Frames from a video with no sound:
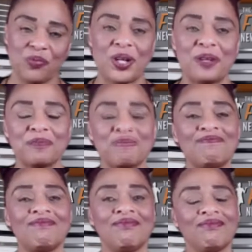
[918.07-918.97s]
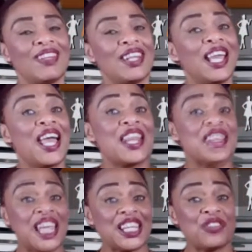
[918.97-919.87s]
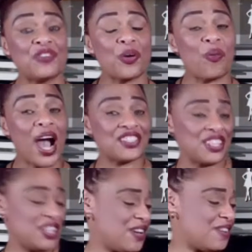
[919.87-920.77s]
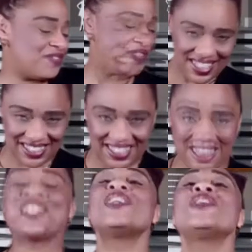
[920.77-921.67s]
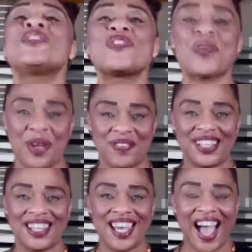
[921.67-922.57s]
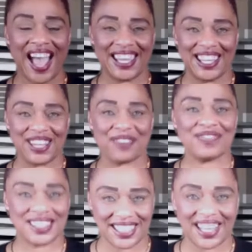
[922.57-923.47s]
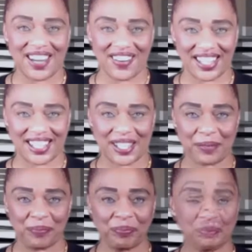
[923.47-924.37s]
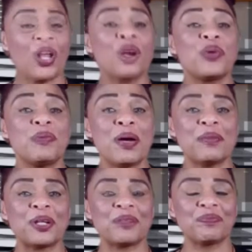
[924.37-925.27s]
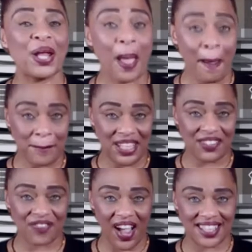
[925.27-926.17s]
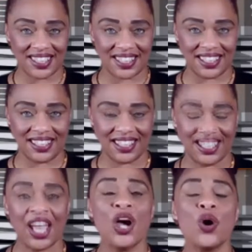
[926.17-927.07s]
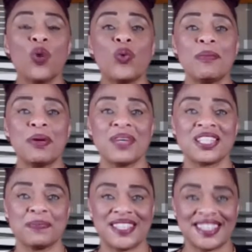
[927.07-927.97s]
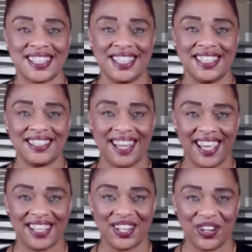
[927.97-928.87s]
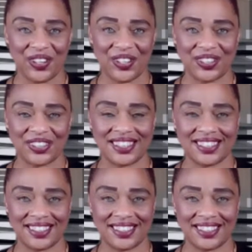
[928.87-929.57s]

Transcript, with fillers: Well, thank you for watching the Feisty News for Women. I am T. Erica. Remember, be feisty. Women must be seen and heard.